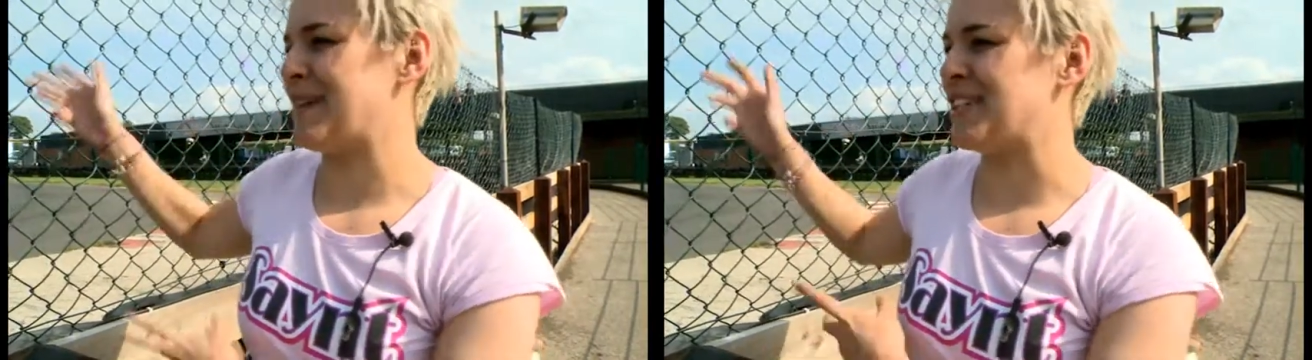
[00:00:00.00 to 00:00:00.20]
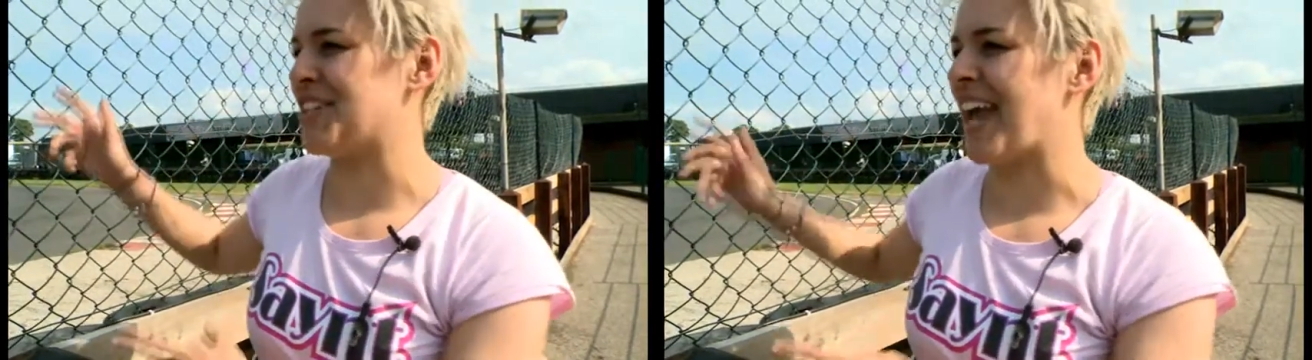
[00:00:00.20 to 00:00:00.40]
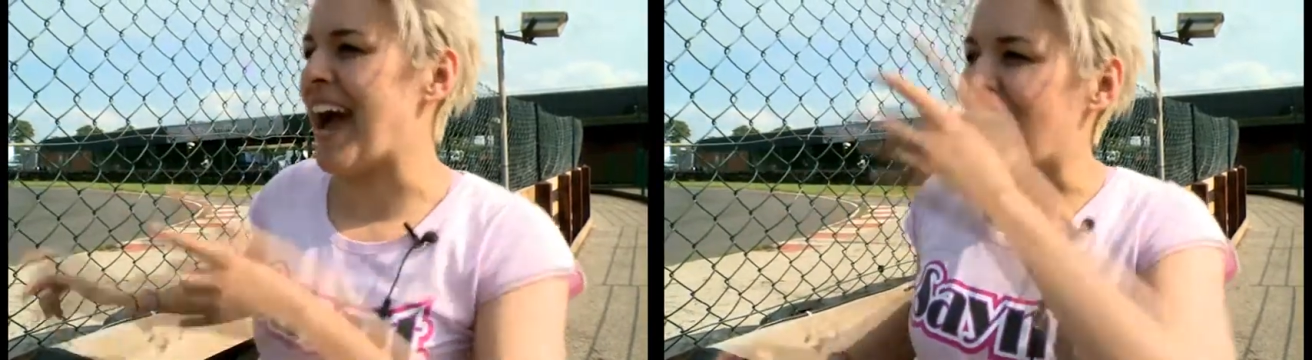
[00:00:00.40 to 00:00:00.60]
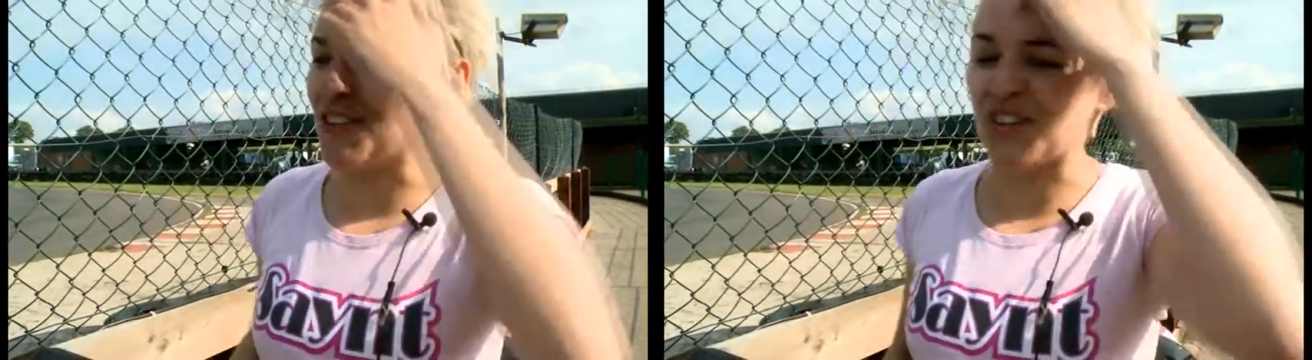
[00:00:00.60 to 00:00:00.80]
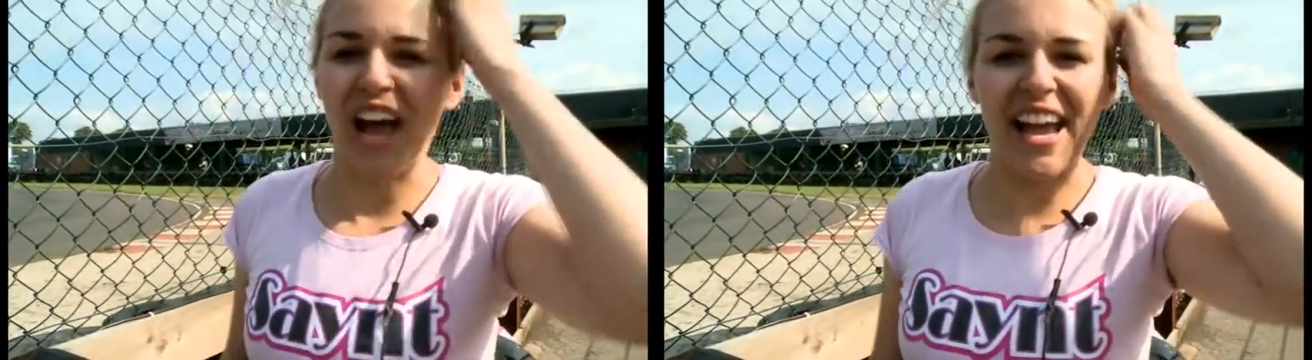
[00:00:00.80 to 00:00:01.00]
managed to get
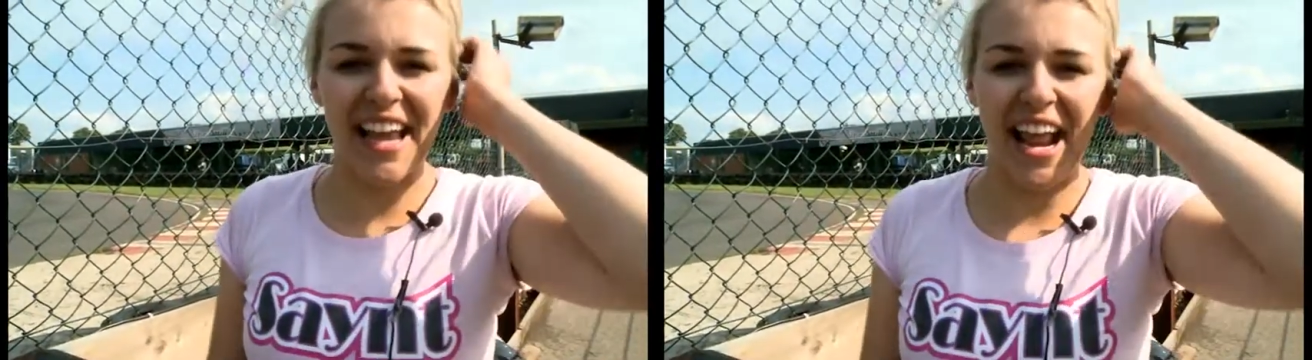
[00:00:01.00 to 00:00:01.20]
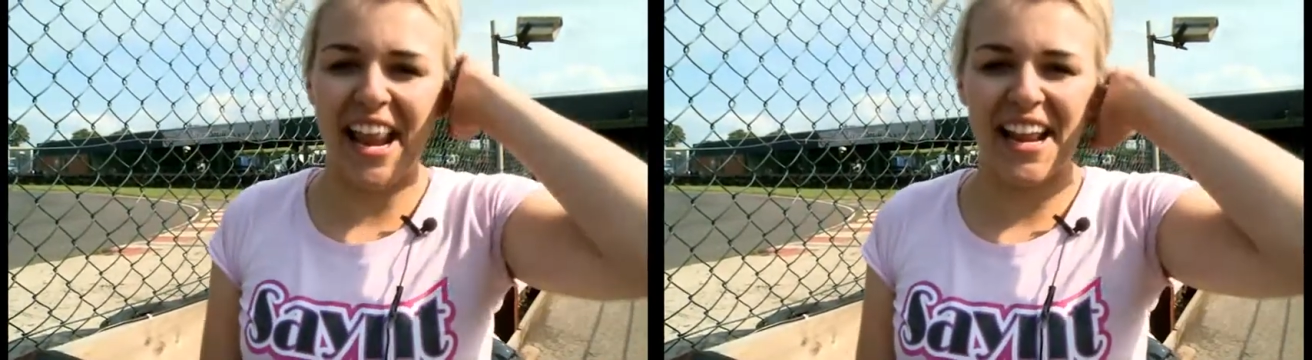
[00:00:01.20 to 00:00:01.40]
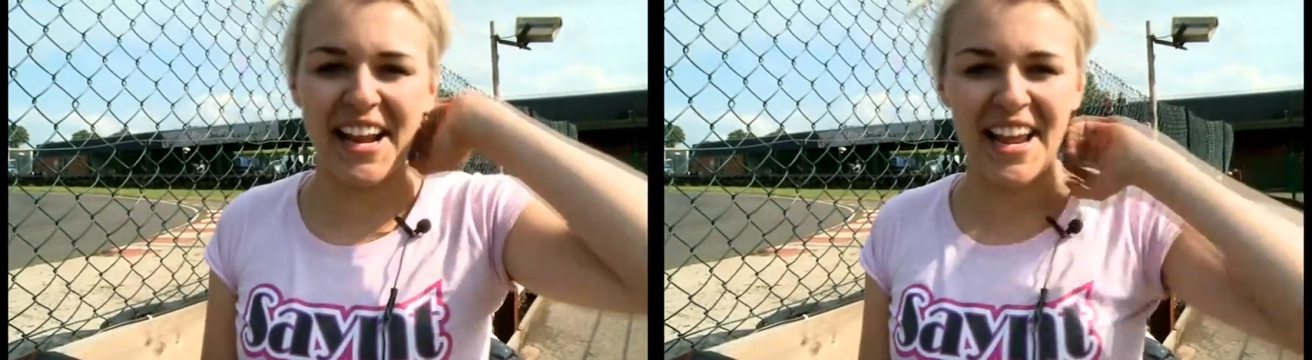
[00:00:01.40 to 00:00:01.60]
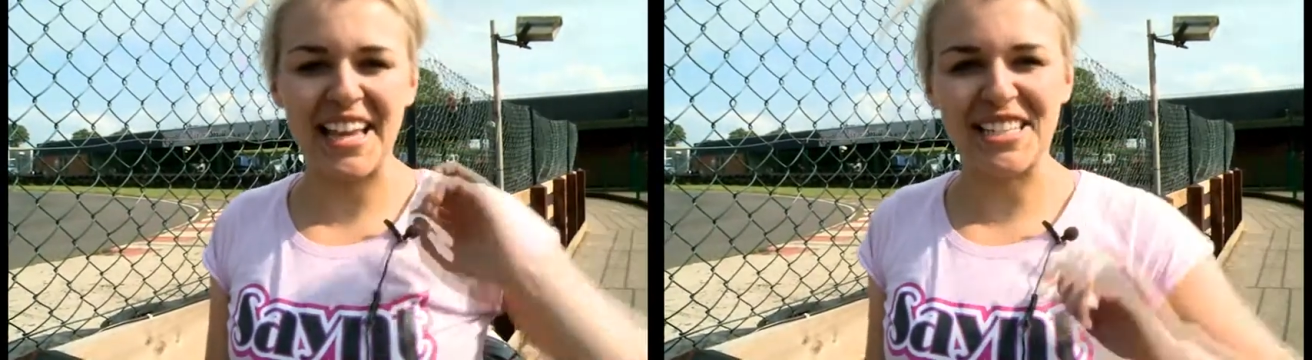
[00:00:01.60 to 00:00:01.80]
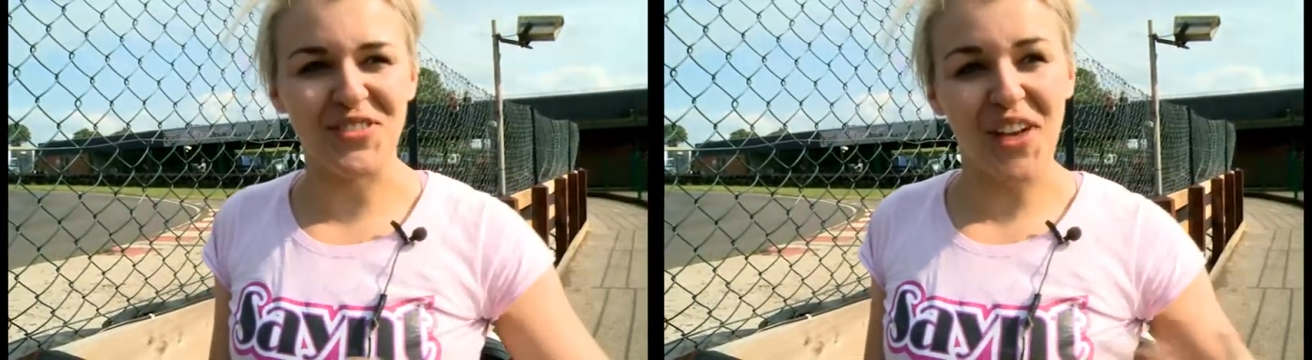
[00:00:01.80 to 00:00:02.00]
out on track and
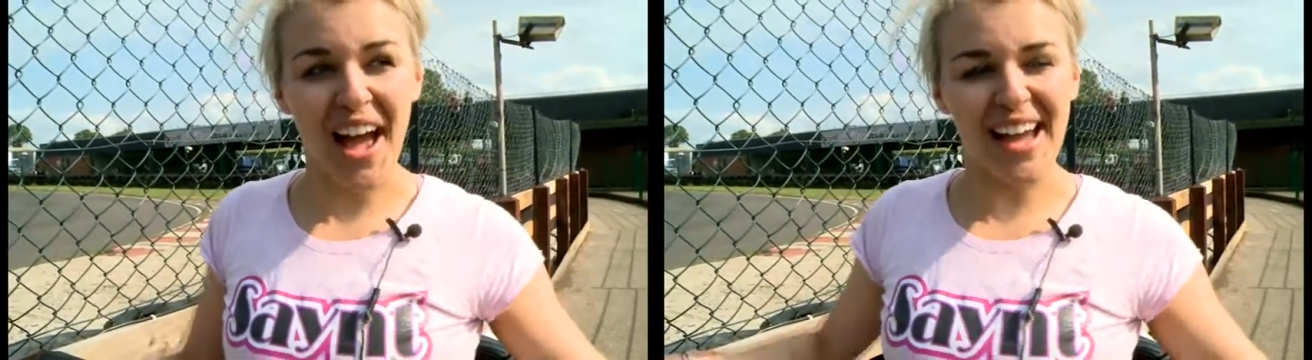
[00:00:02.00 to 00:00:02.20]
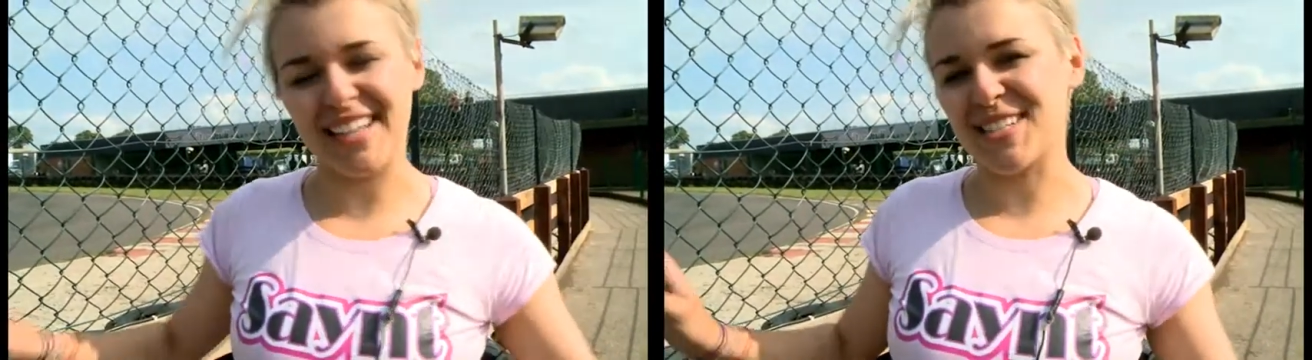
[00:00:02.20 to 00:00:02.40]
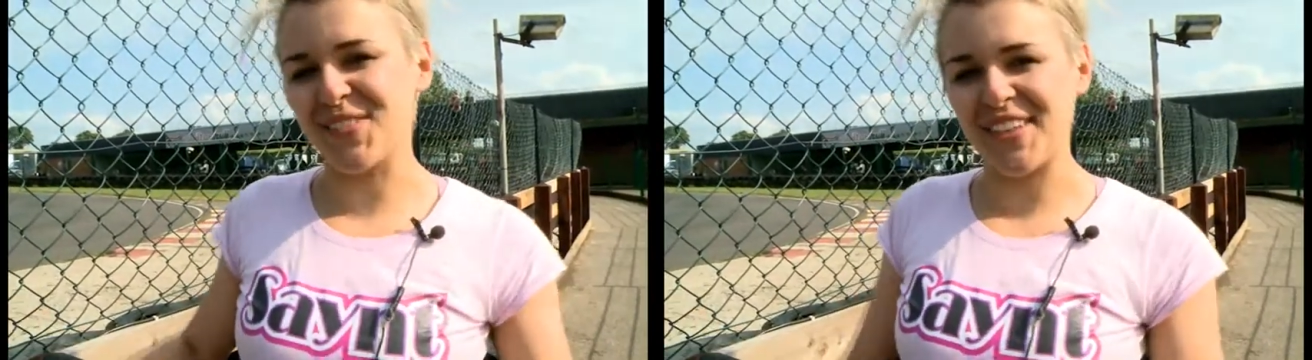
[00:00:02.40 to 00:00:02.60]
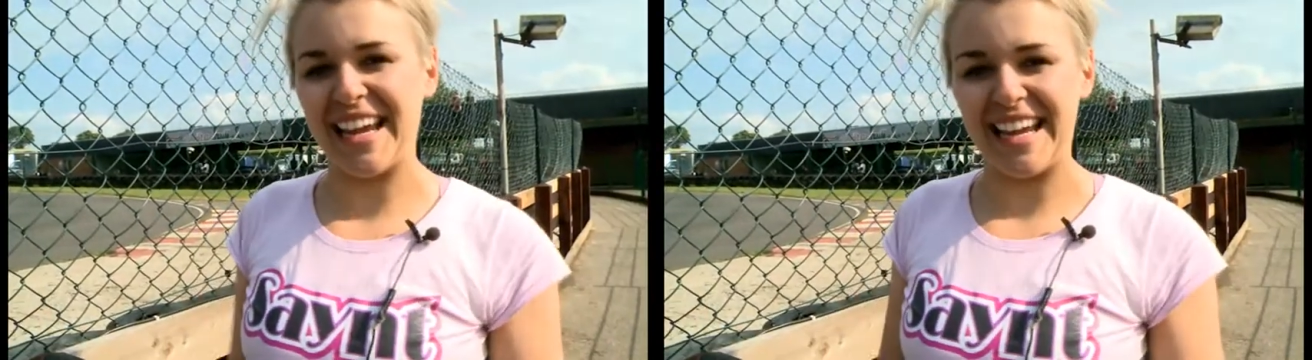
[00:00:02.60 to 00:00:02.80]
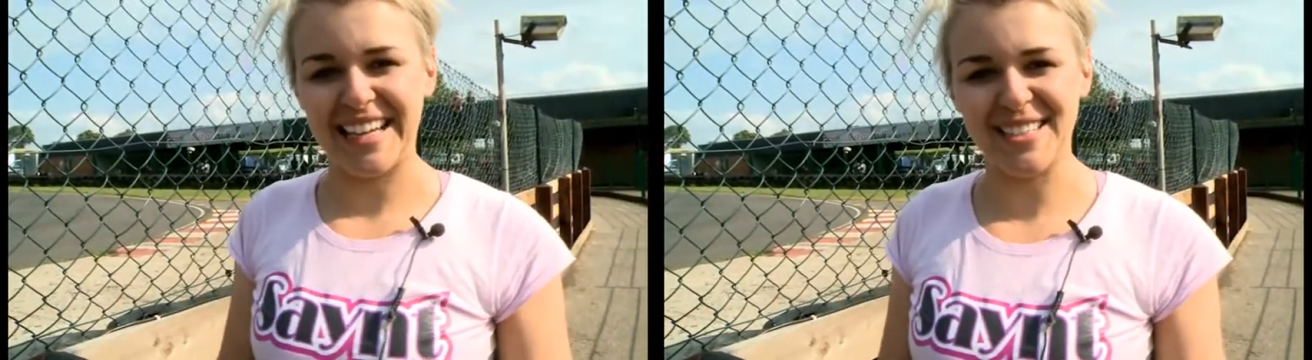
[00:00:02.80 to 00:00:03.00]
he's fine. He's loving
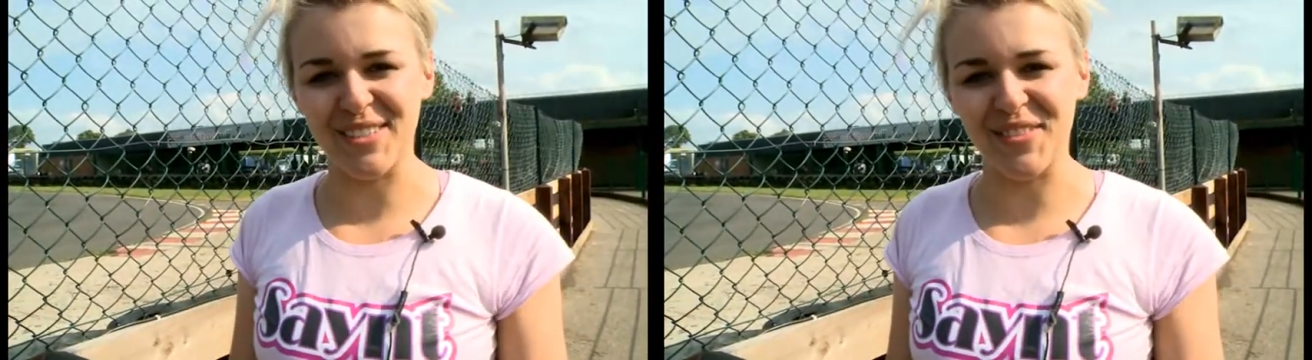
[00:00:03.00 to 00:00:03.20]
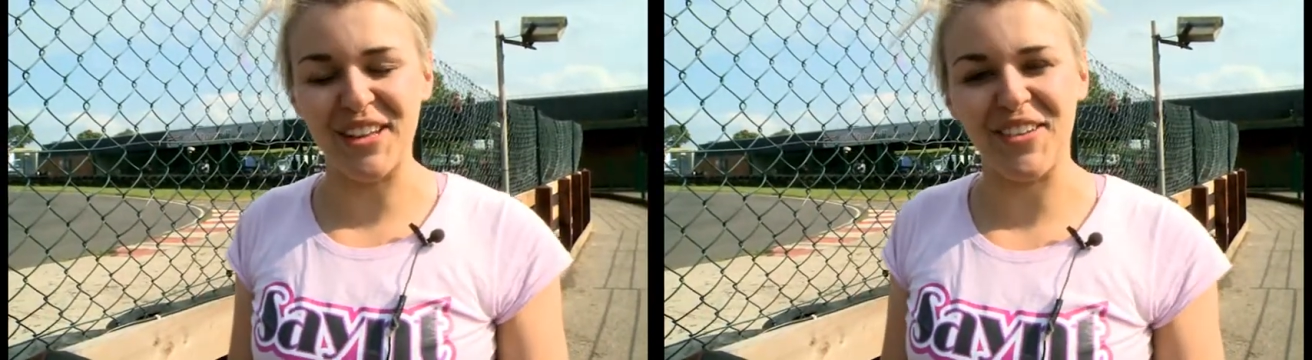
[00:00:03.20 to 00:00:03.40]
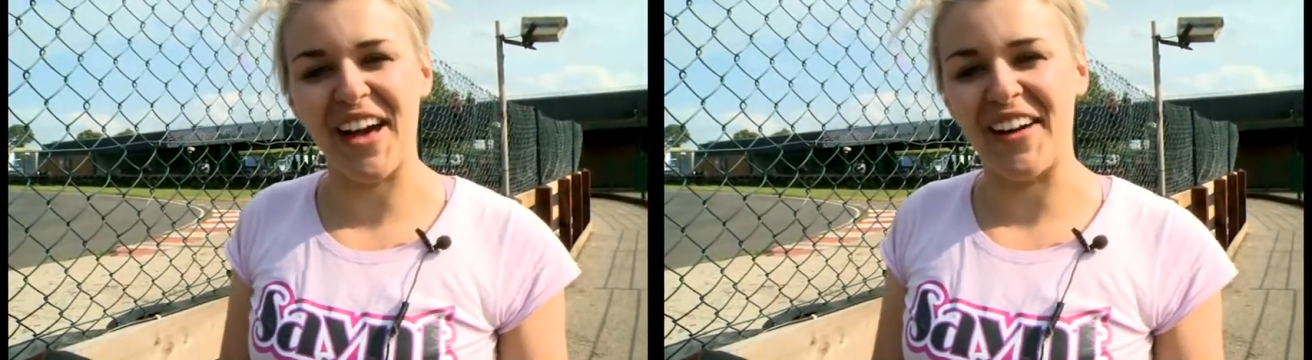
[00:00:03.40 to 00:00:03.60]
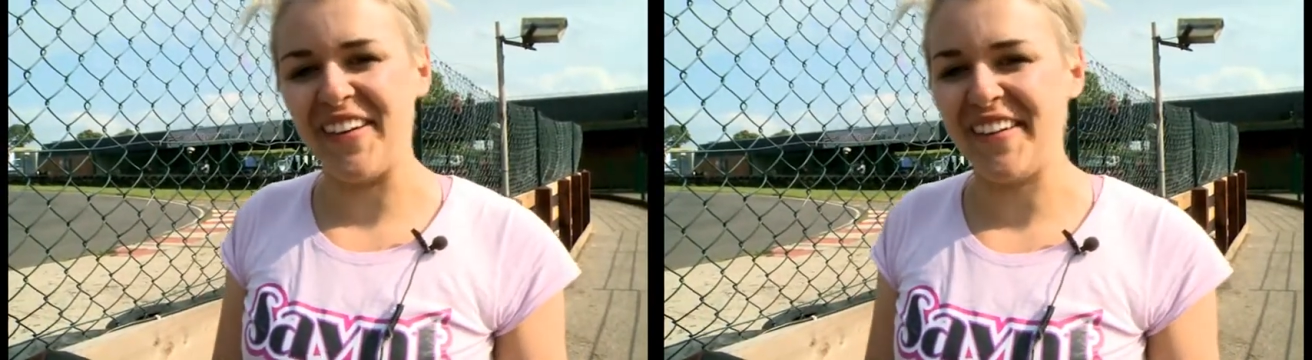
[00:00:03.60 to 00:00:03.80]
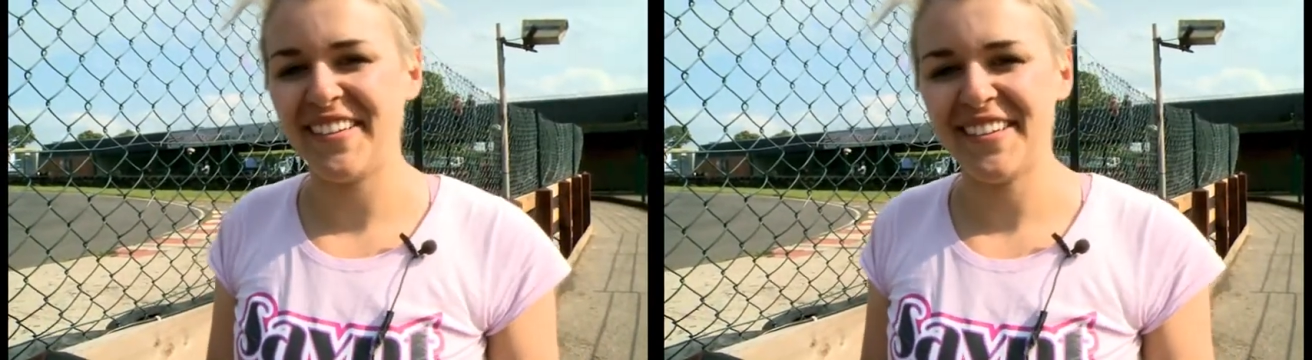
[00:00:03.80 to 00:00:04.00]
it. He's doing really
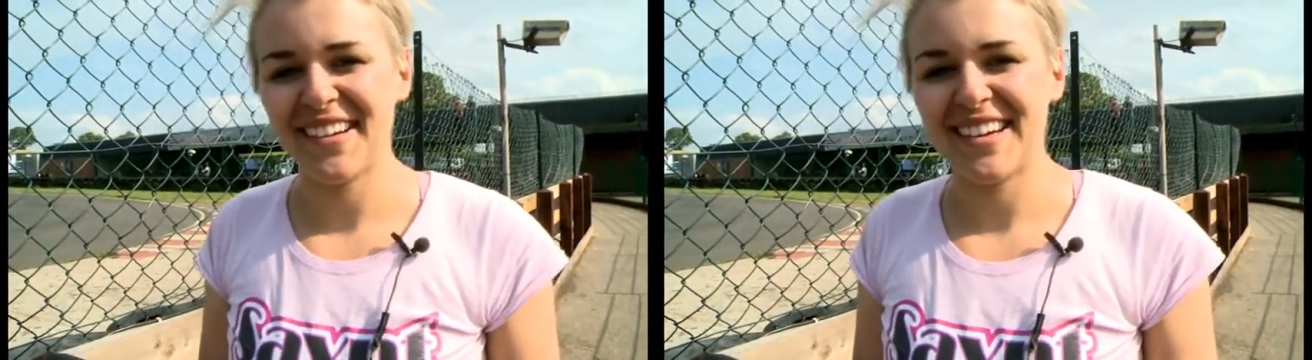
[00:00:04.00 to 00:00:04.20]
well.